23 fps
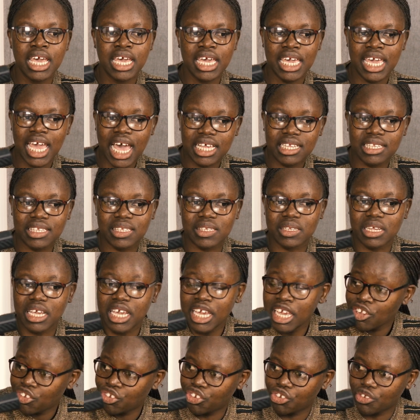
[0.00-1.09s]
he has
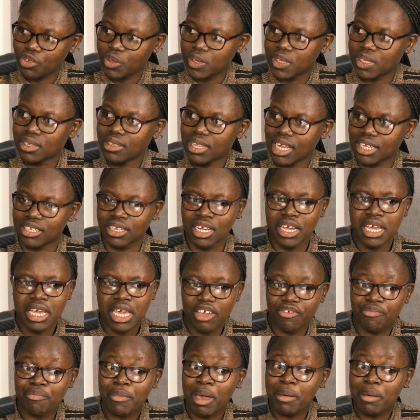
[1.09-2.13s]
issues that if